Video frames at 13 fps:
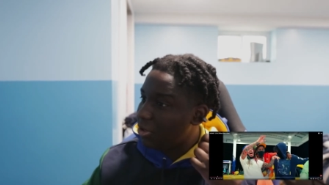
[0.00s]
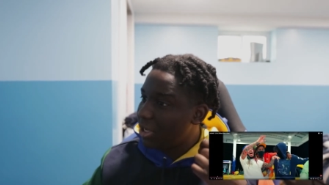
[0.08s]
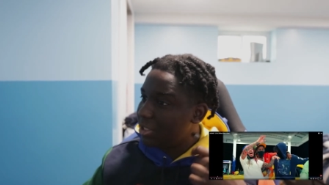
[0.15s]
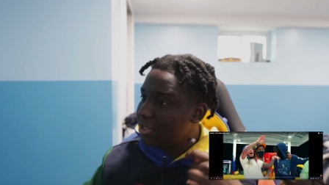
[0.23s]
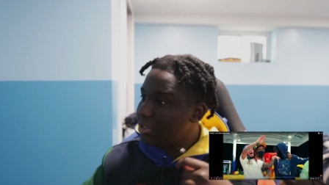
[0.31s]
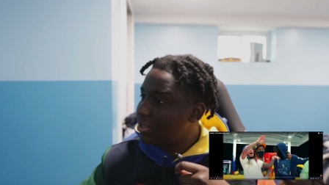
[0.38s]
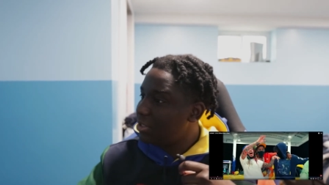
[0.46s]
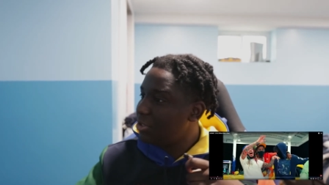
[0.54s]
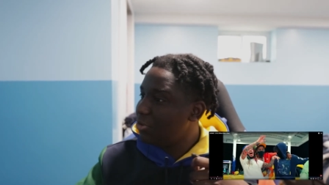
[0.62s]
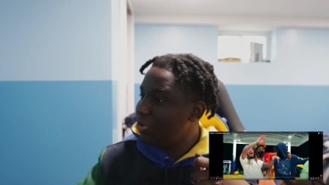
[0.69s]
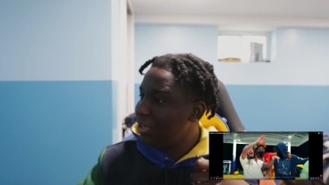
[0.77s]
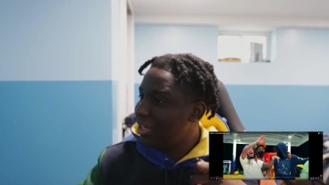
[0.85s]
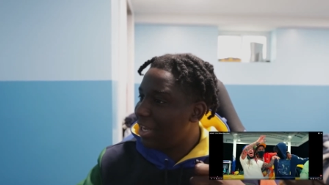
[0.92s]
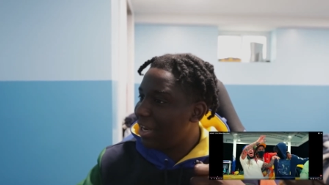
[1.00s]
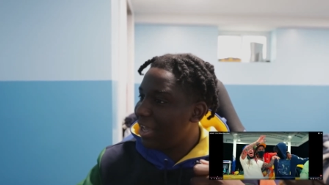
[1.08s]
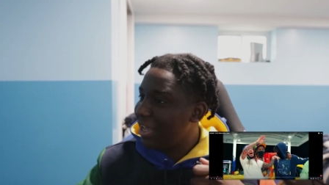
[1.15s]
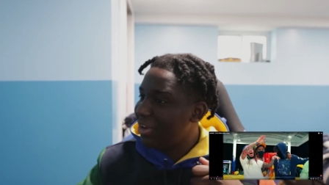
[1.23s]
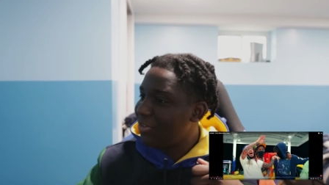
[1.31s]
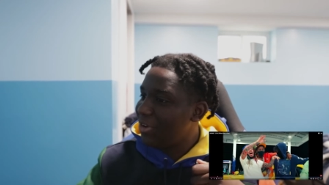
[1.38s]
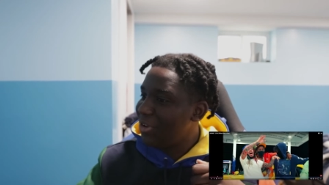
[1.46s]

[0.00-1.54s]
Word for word: y'all see this dude in the light?